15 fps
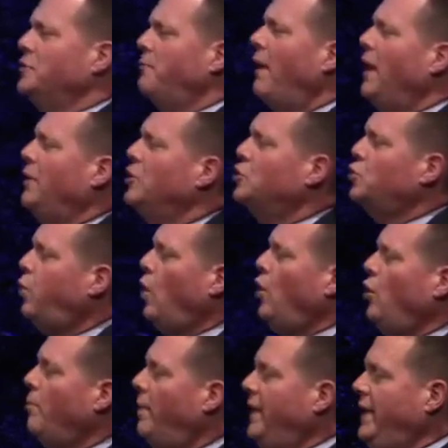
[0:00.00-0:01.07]
mother's
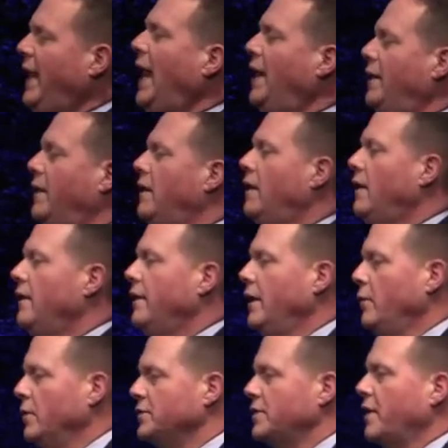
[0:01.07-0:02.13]
womb, but yet there
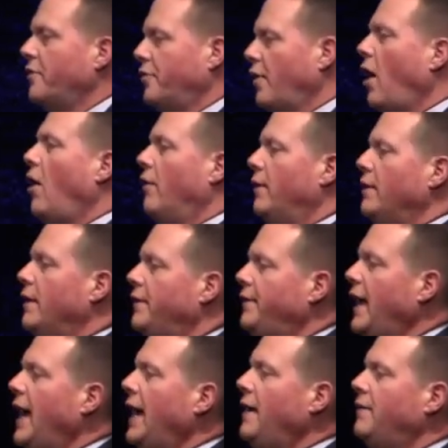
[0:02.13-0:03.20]
was a thought in the
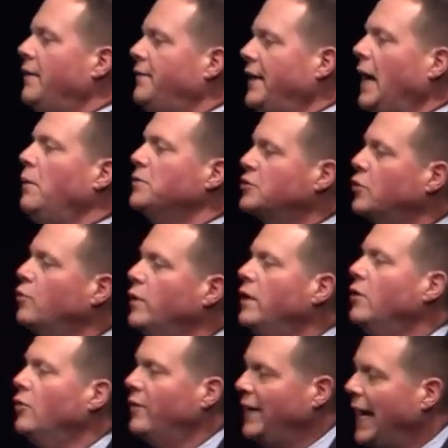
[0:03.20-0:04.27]
day that that was a
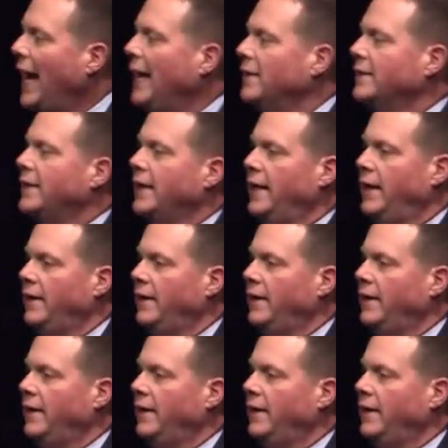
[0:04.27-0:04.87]
real reality?